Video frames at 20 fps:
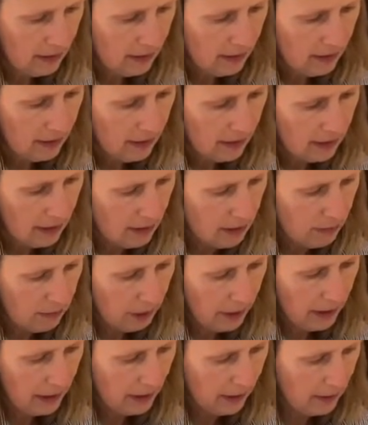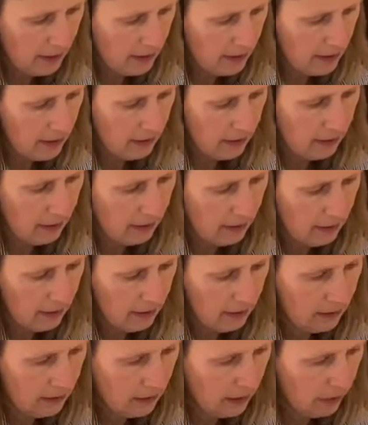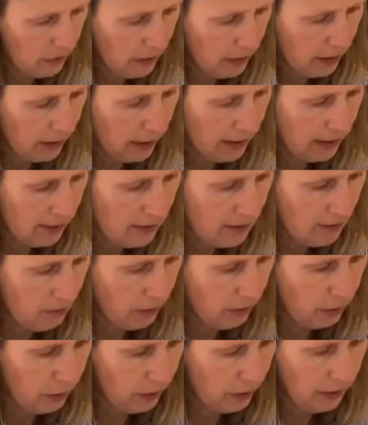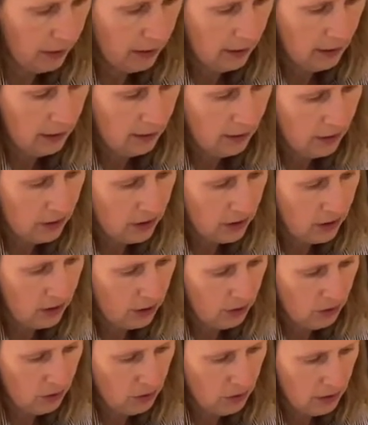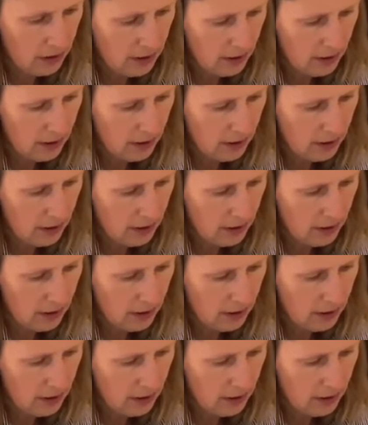These peelers are really simple to use,